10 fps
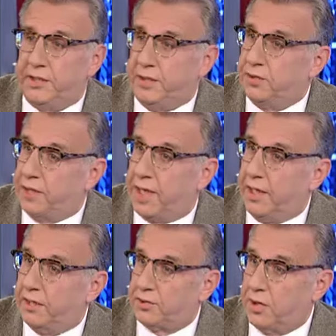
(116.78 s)
You check
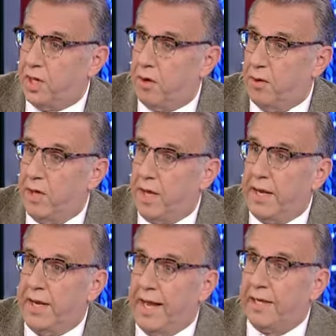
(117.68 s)
yes or no.
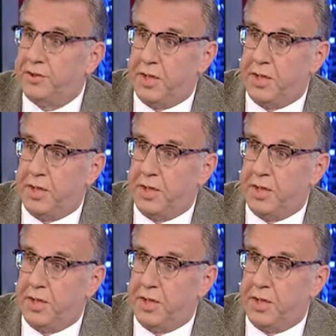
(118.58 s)
Next